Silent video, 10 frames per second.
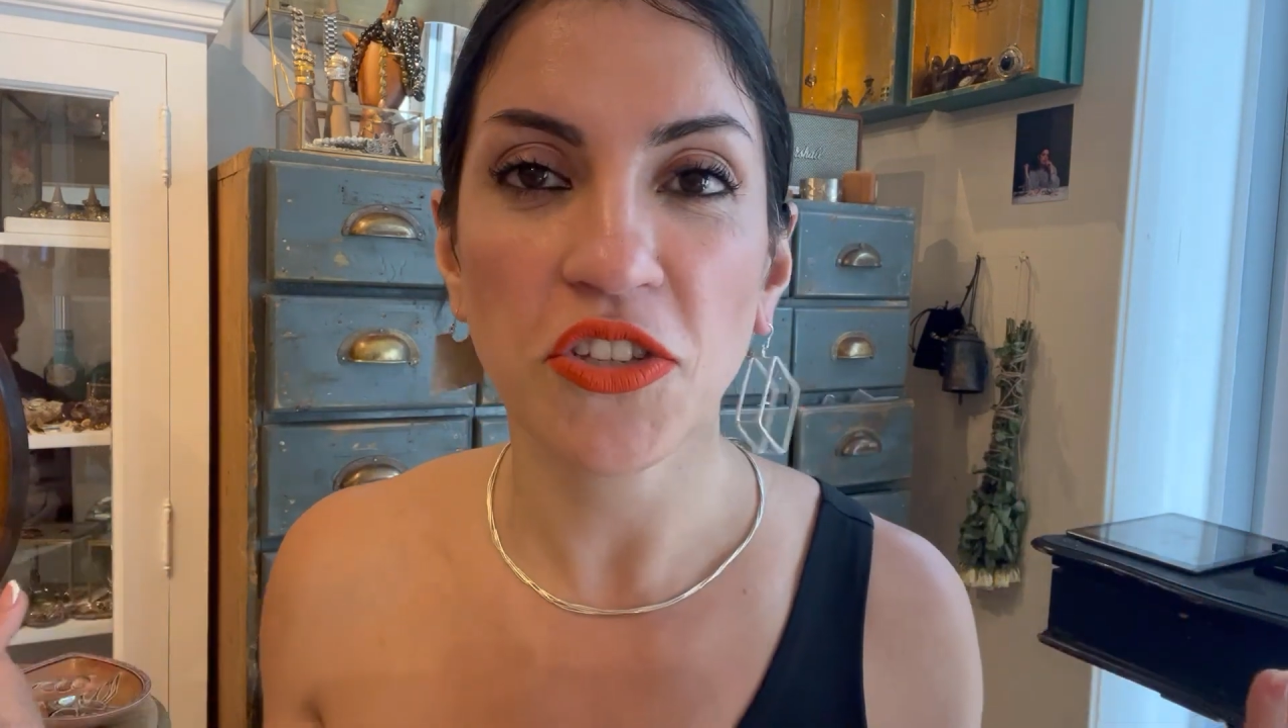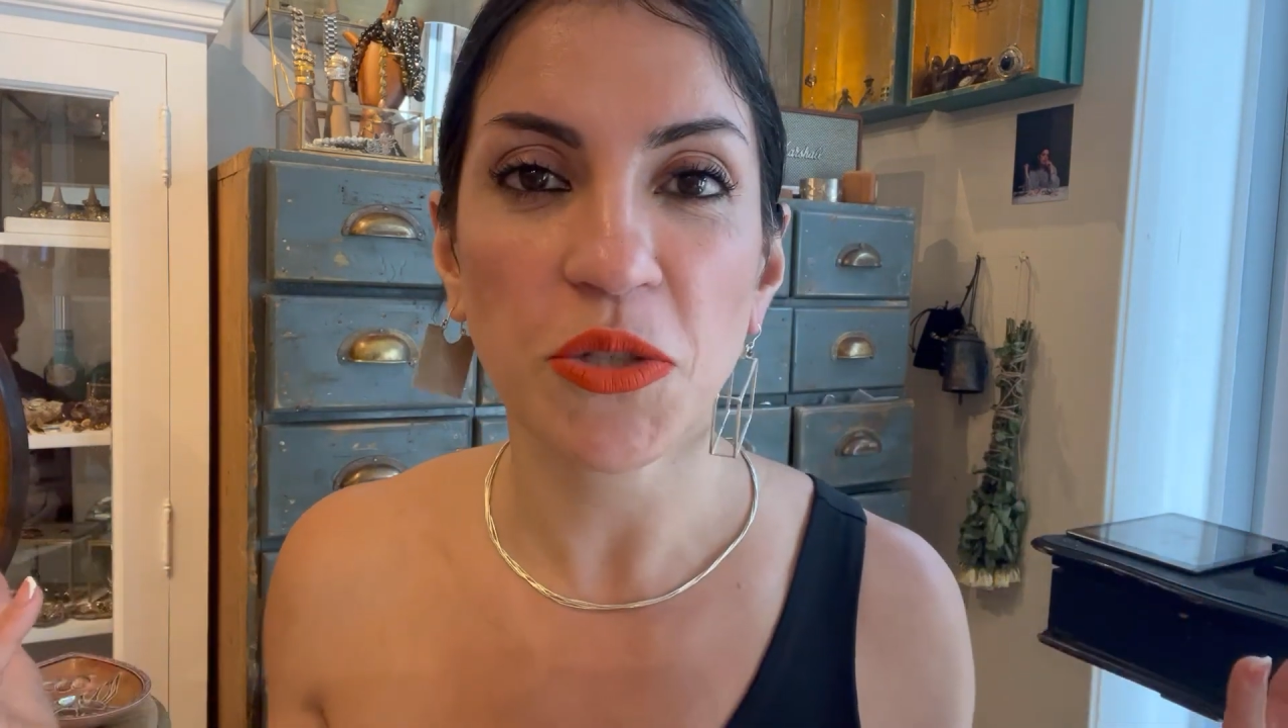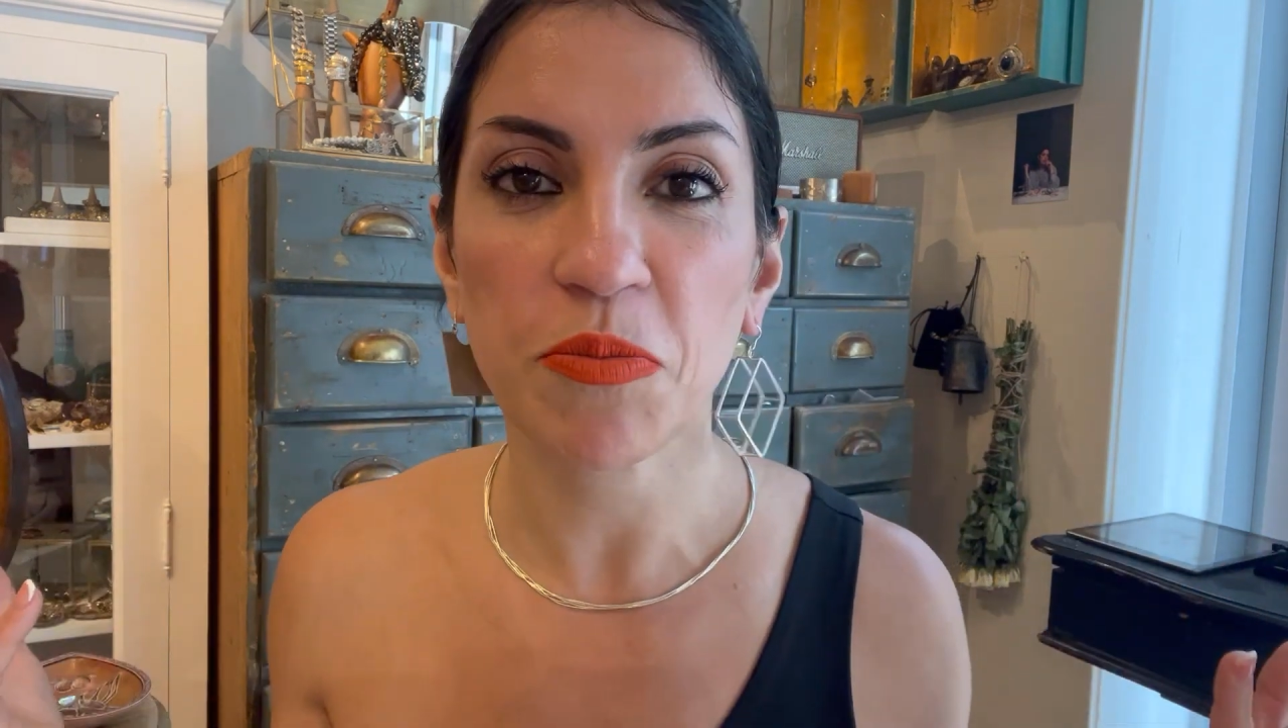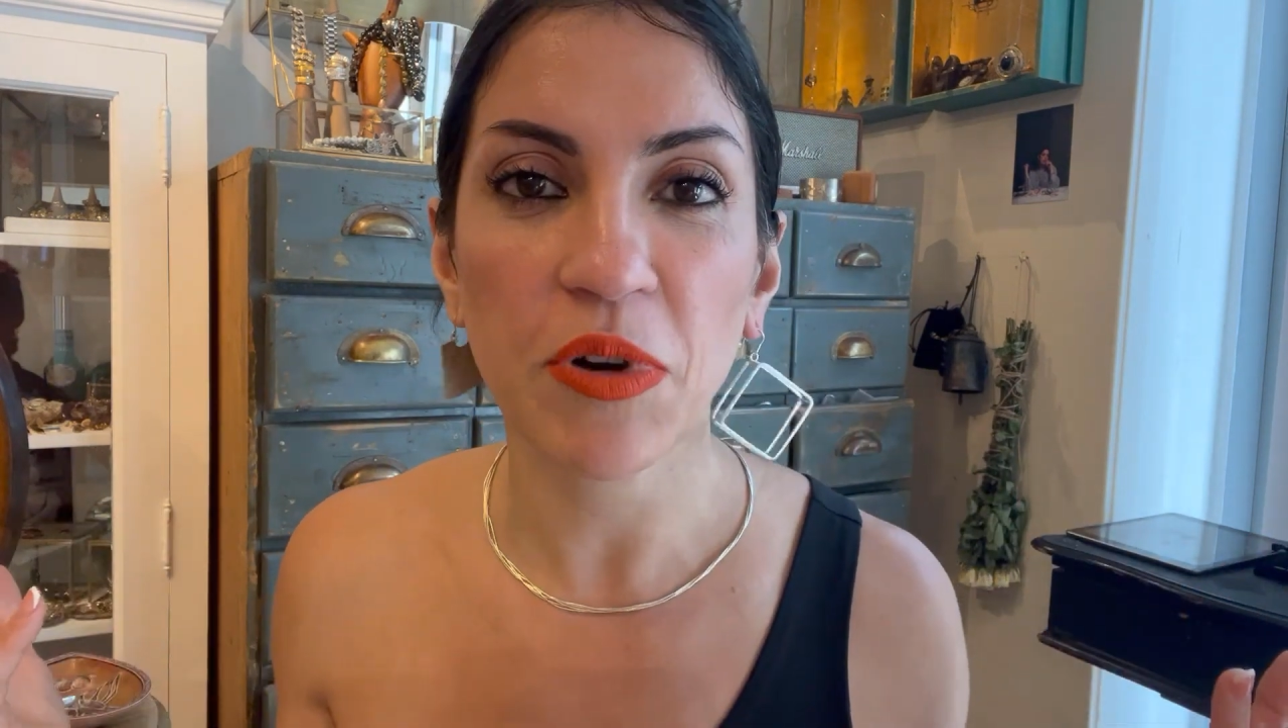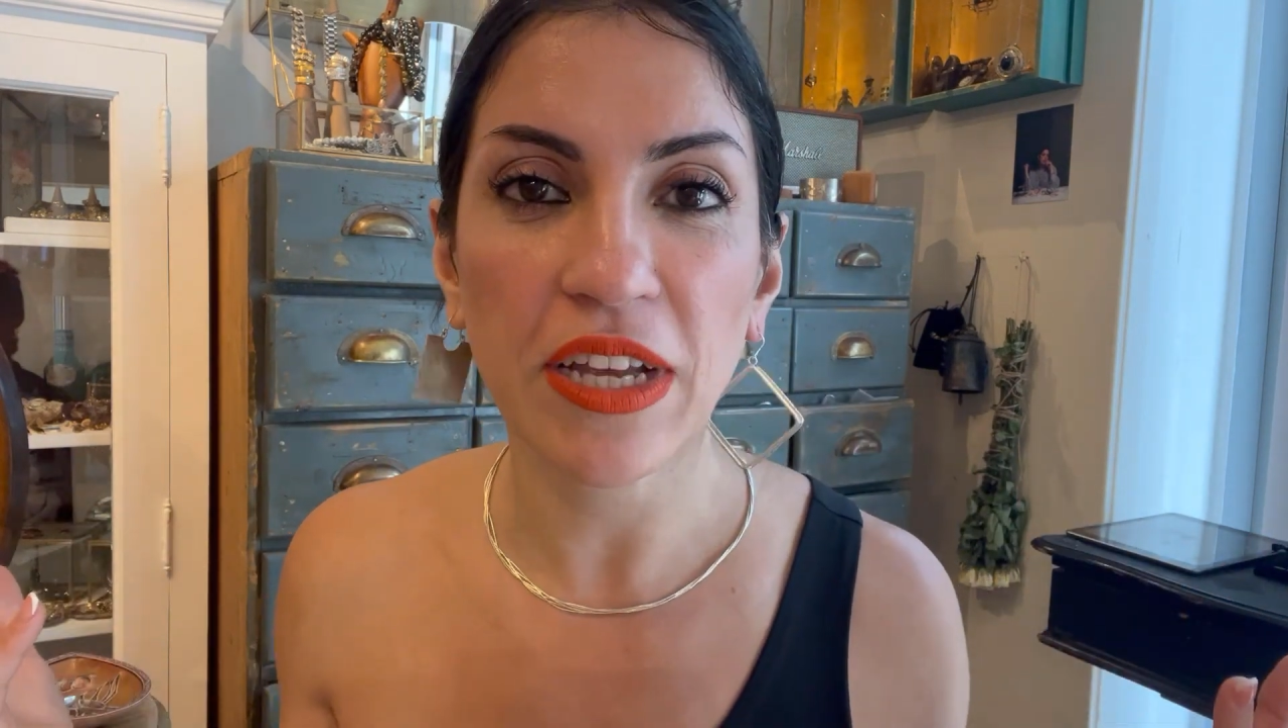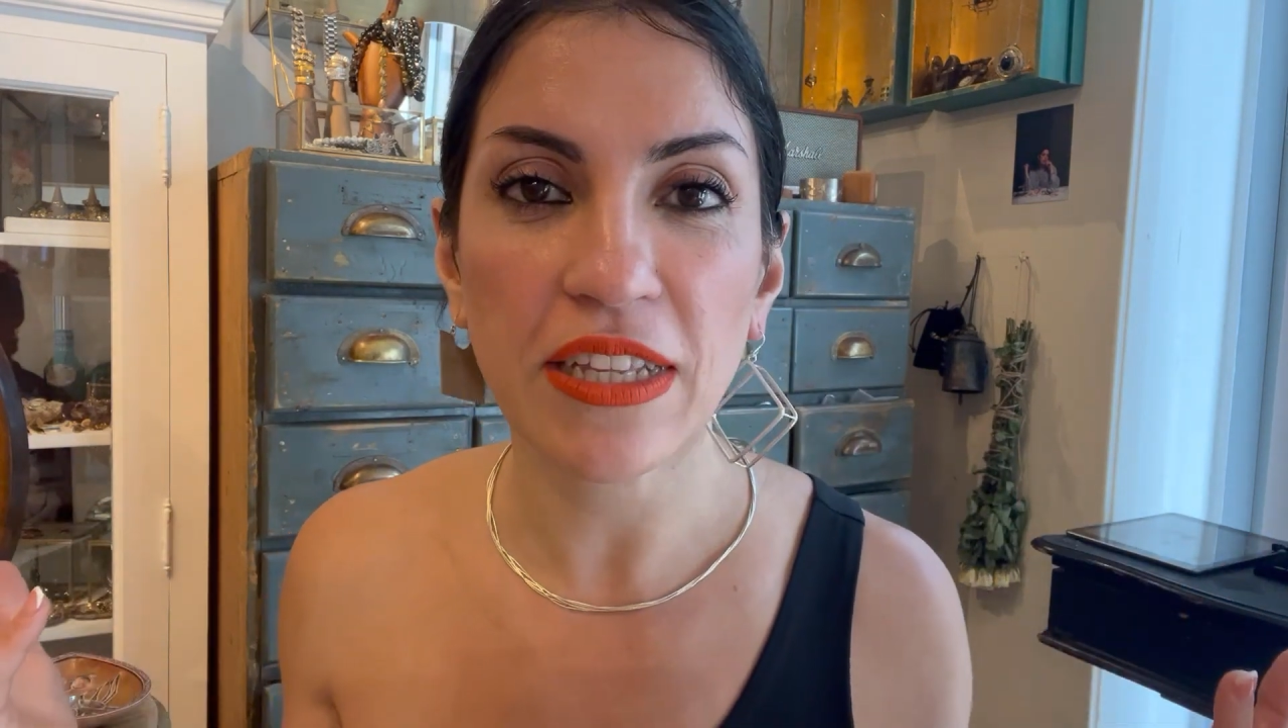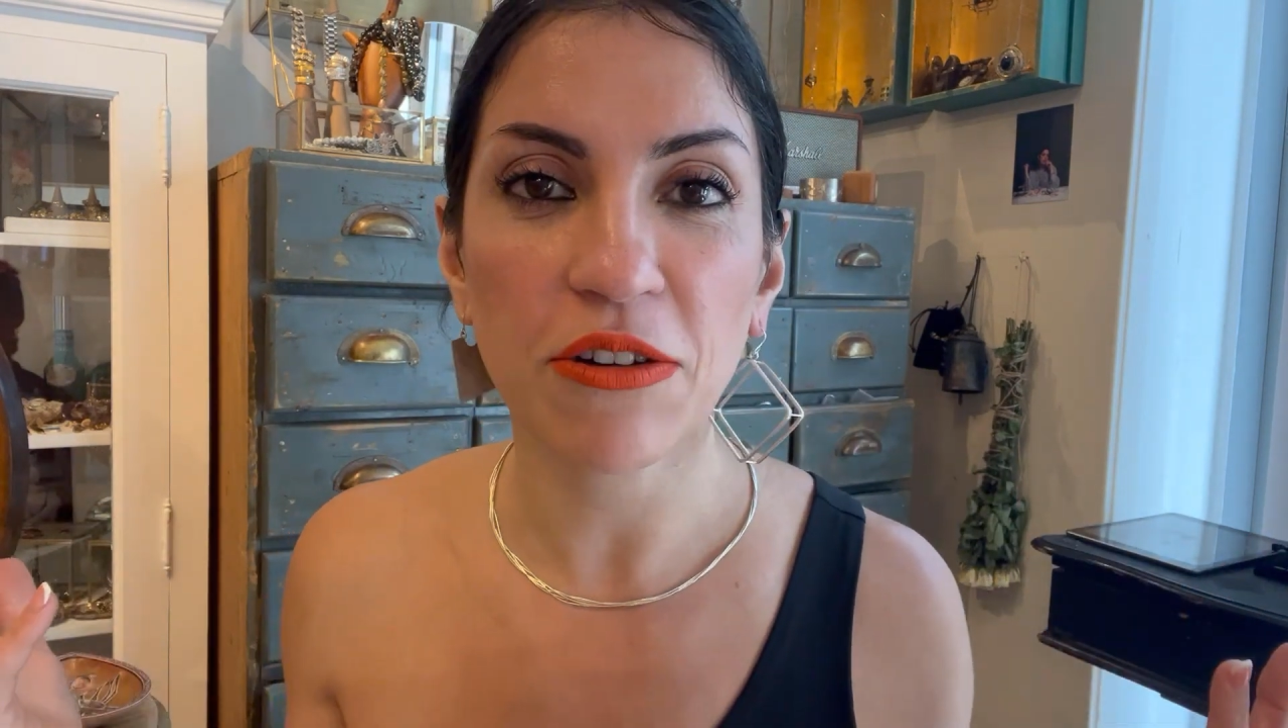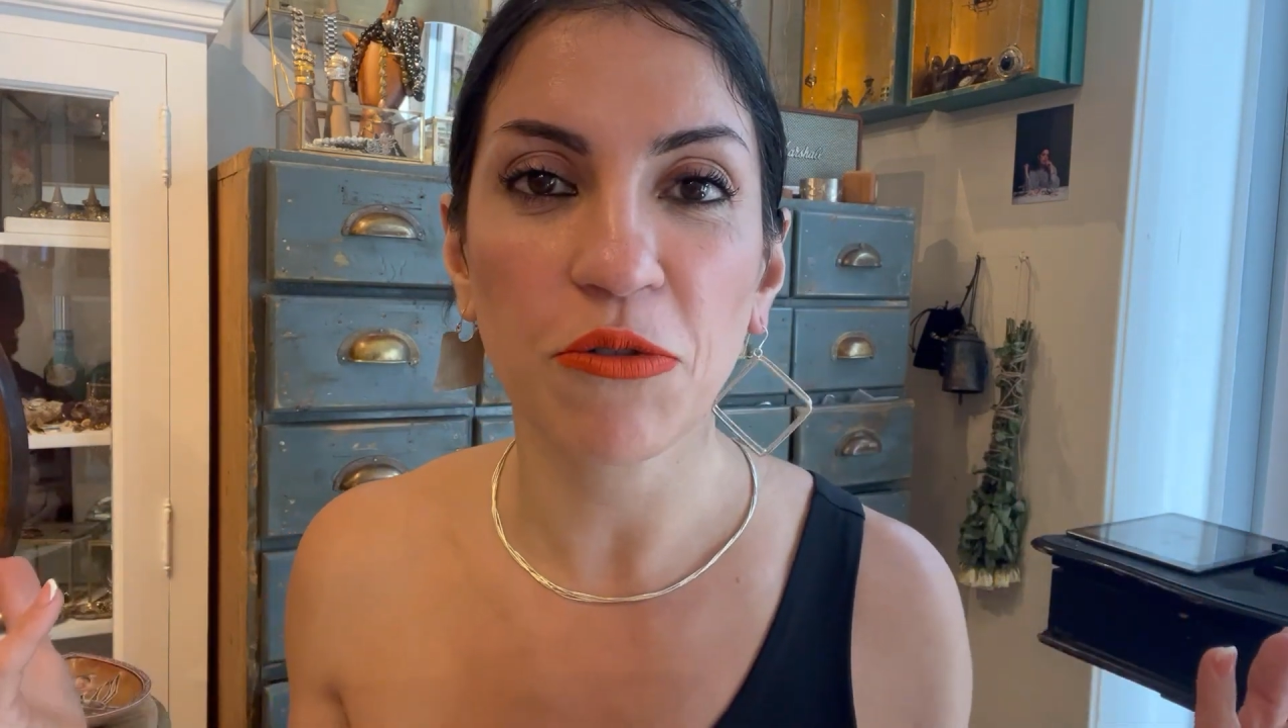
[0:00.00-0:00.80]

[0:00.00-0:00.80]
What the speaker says: just break the